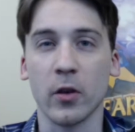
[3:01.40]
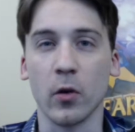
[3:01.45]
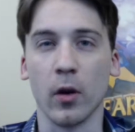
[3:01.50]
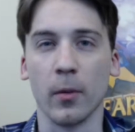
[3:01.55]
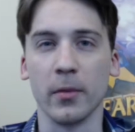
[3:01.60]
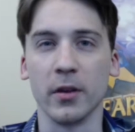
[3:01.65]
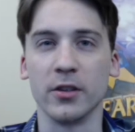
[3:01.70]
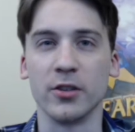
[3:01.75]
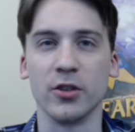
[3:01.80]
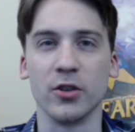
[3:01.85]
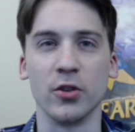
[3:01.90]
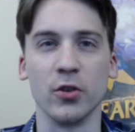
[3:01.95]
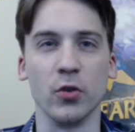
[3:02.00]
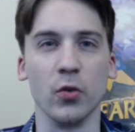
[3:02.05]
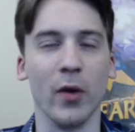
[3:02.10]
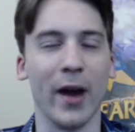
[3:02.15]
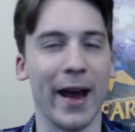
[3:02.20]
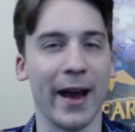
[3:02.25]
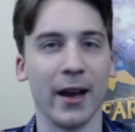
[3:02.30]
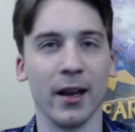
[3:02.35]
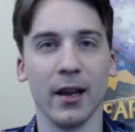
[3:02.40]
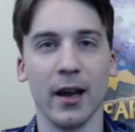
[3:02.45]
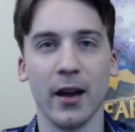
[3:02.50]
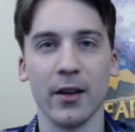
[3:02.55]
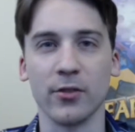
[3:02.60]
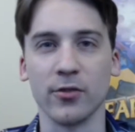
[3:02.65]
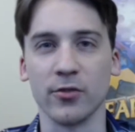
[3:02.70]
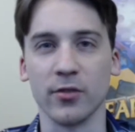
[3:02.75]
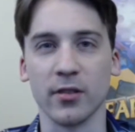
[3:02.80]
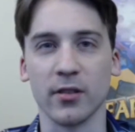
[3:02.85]
want me to
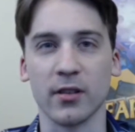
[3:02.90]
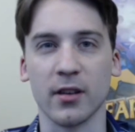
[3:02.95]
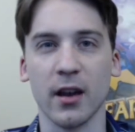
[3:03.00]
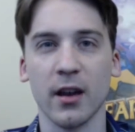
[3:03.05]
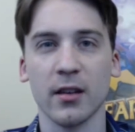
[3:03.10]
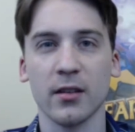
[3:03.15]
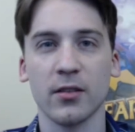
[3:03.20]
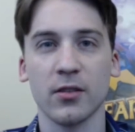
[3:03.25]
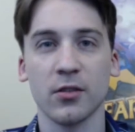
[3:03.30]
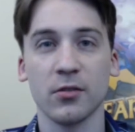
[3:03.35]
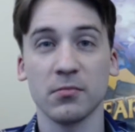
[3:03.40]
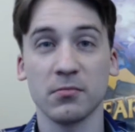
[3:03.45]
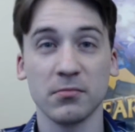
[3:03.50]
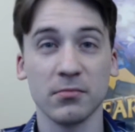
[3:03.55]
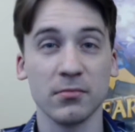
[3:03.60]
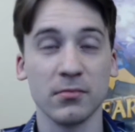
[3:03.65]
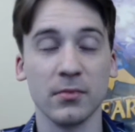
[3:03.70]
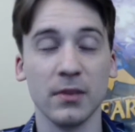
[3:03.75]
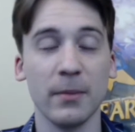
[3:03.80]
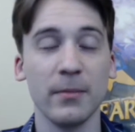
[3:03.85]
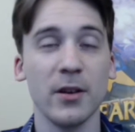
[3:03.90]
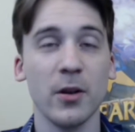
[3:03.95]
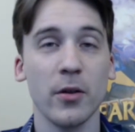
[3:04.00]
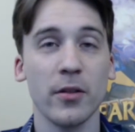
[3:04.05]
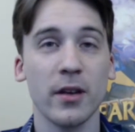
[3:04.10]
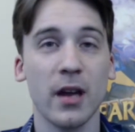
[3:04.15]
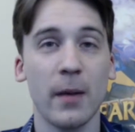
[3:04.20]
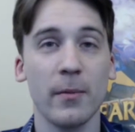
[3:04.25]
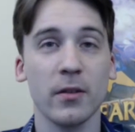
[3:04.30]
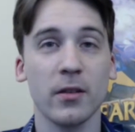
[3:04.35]
analyze or discuss, let me know in
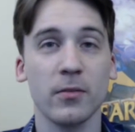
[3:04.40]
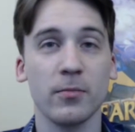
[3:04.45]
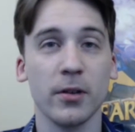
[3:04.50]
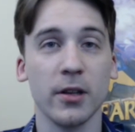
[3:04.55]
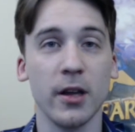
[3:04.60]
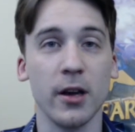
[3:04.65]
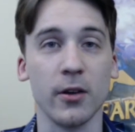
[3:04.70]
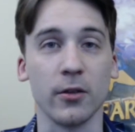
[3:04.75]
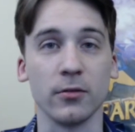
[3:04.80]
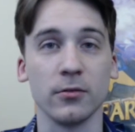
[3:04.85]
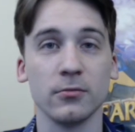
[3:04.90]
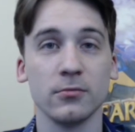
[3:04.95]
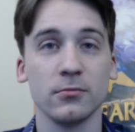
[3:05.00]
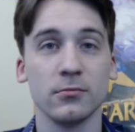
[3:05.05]
the comments below.